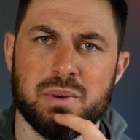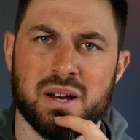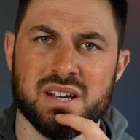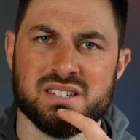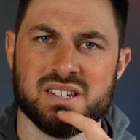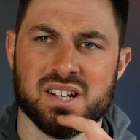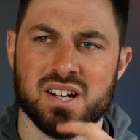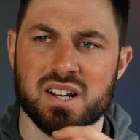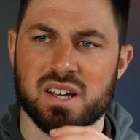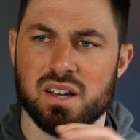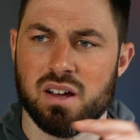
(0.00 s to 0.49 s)

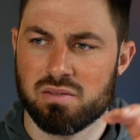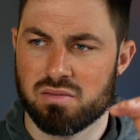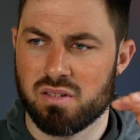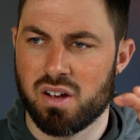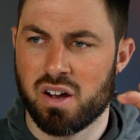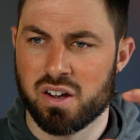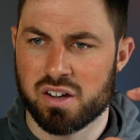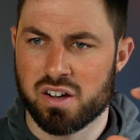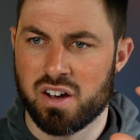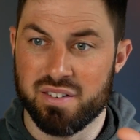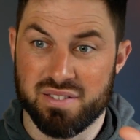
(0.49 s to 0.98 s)
basically, I
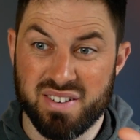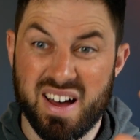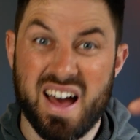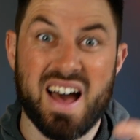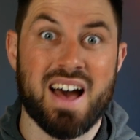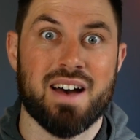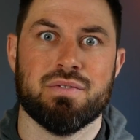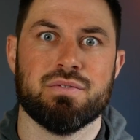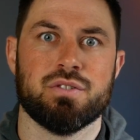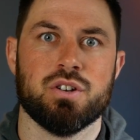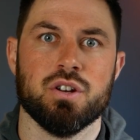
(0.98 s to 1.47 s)
kind of
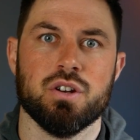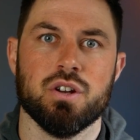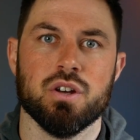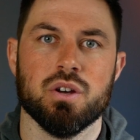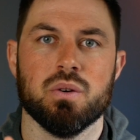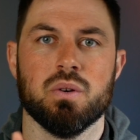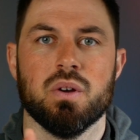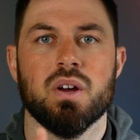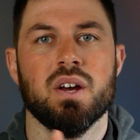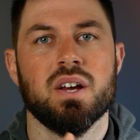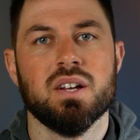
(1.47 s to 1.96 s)
have to
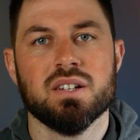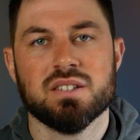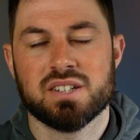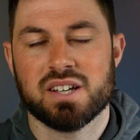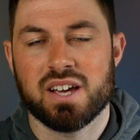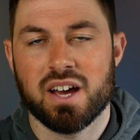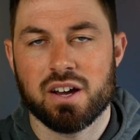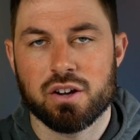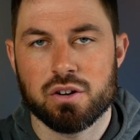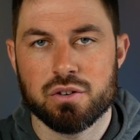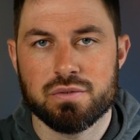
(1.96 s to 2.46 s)
do
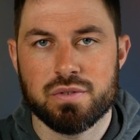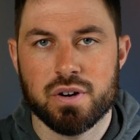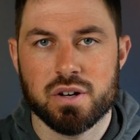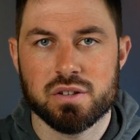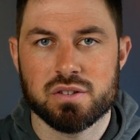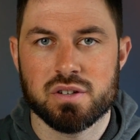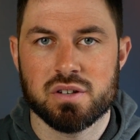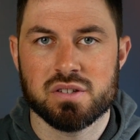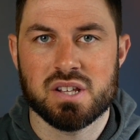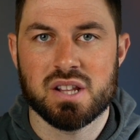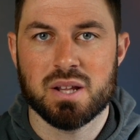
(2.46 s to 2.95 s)
to get good
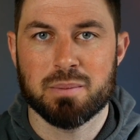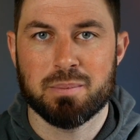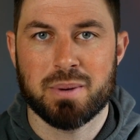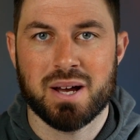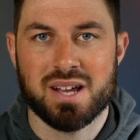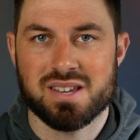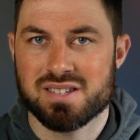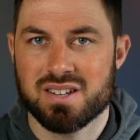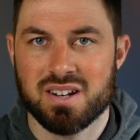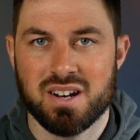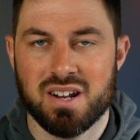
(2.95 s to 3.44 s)
photos in the
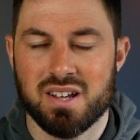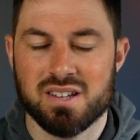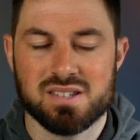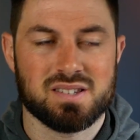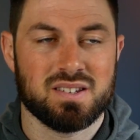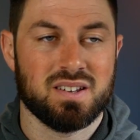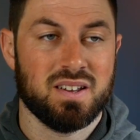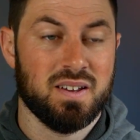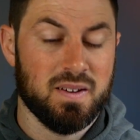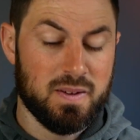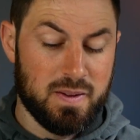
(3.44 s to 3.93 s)
past, and
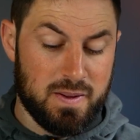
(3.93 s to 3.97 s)
it's